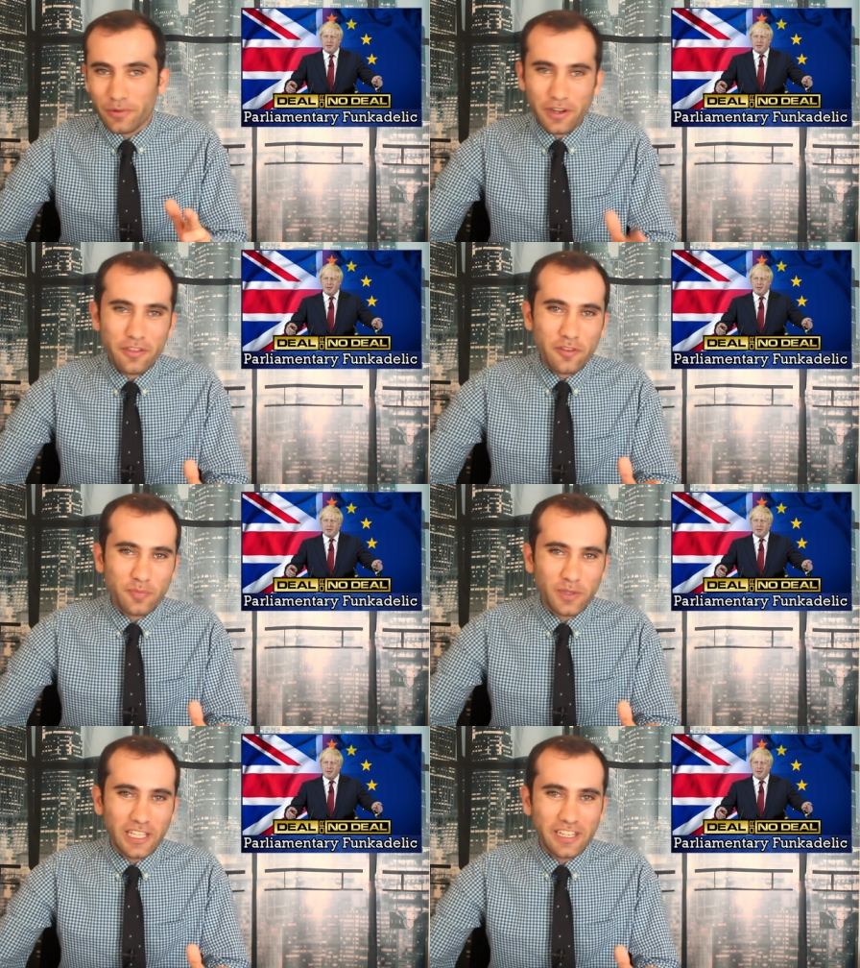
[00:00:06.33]
one of those
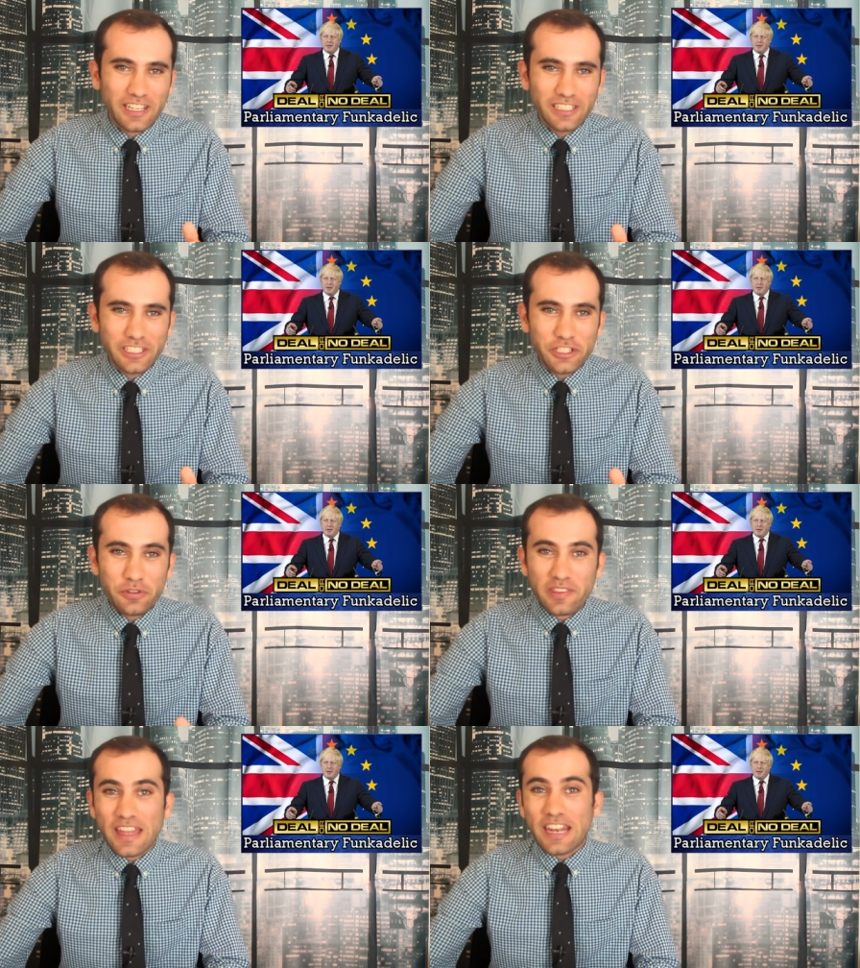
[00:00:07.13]
political
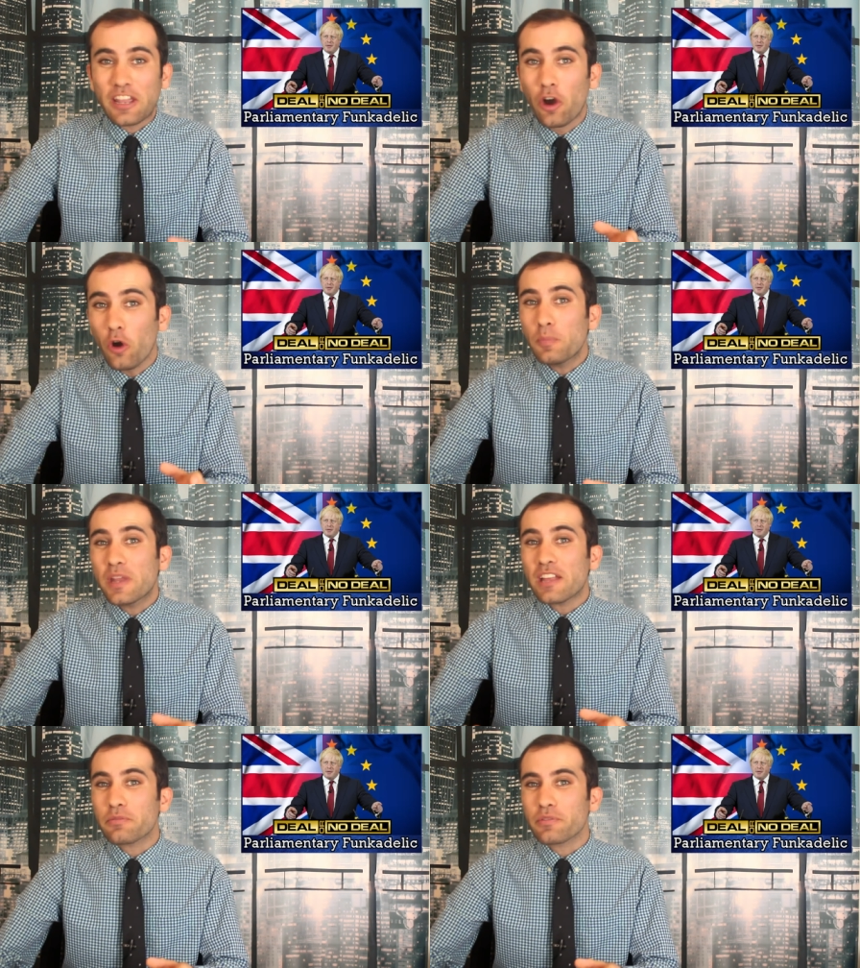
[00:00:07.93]
issues that I hope
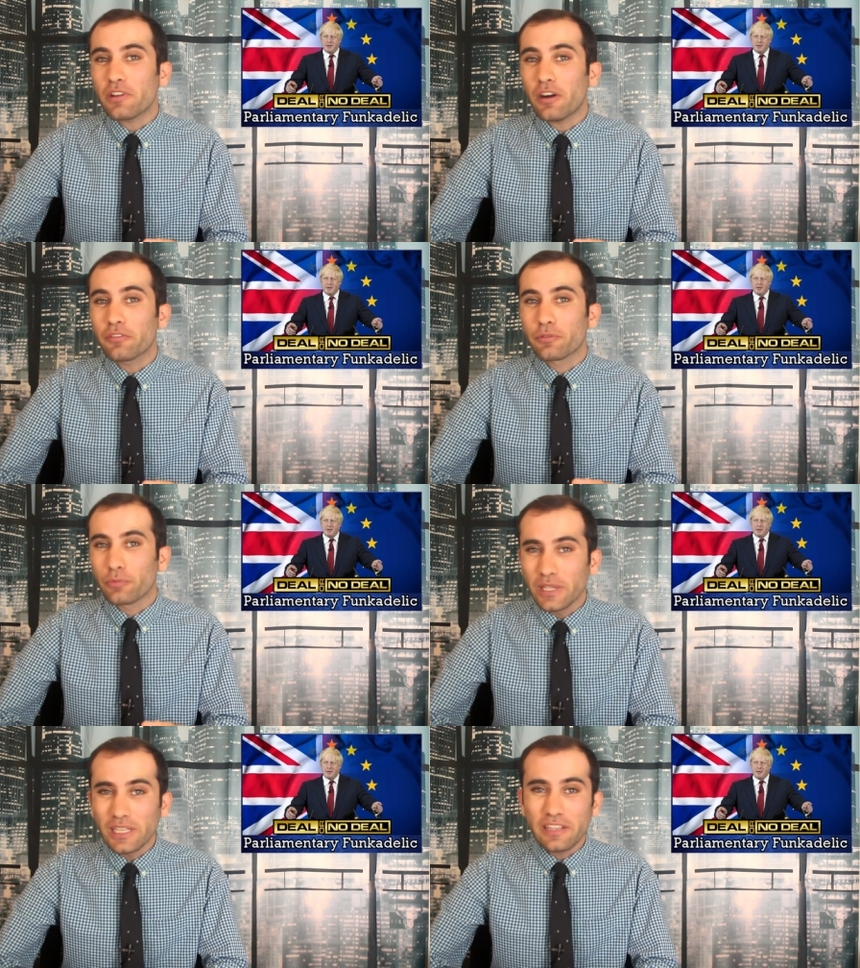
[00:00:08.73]
gets resolved
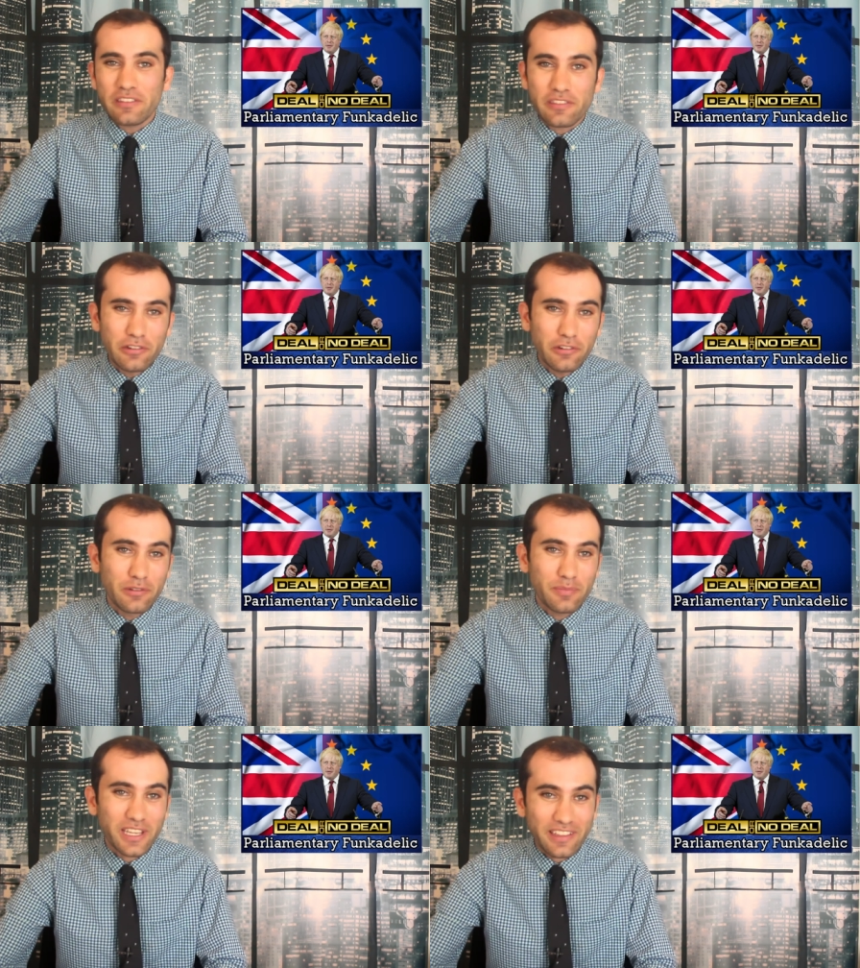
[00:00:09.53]
really
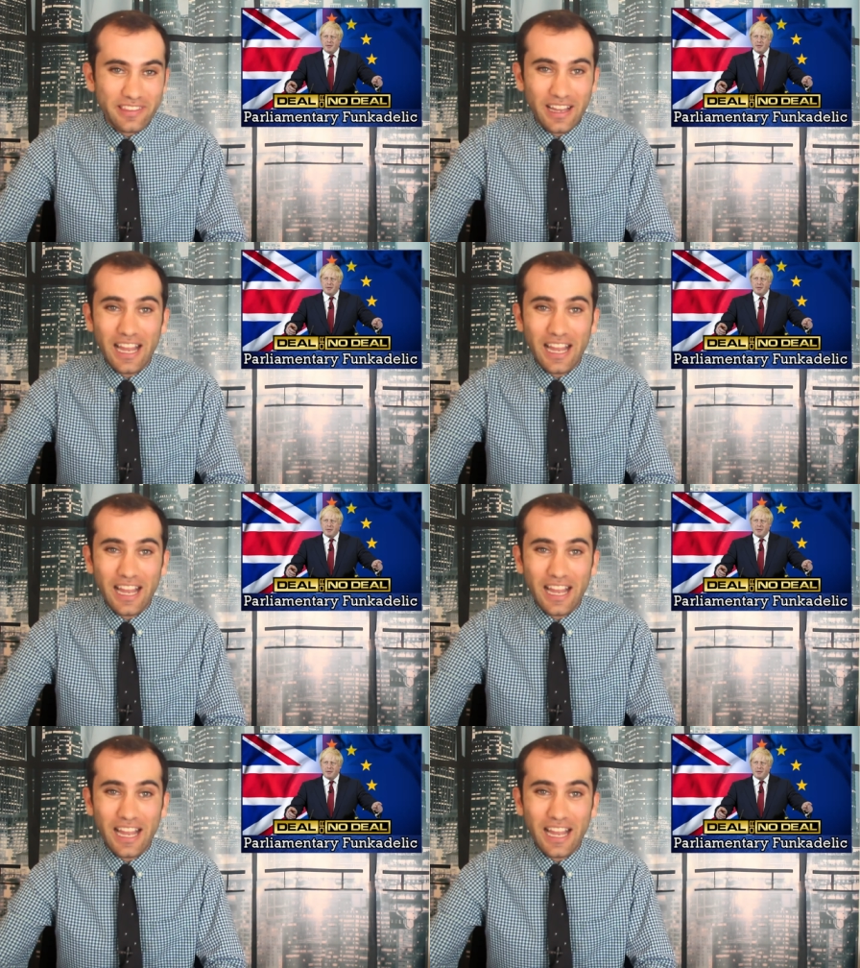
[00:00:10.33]
soon because